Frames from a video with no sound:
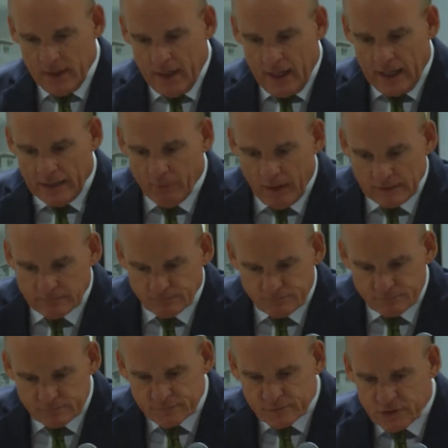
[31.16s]
Anyway,
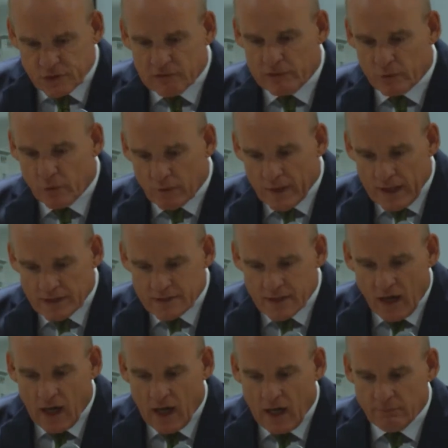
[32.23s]
during all that
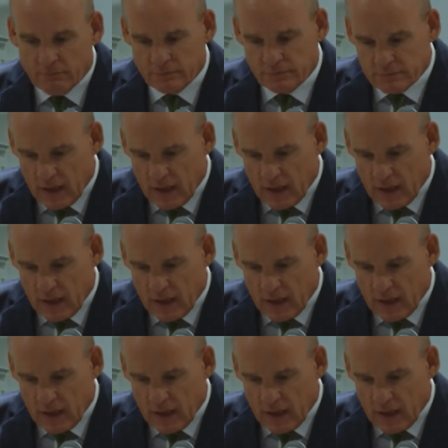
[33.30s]
time,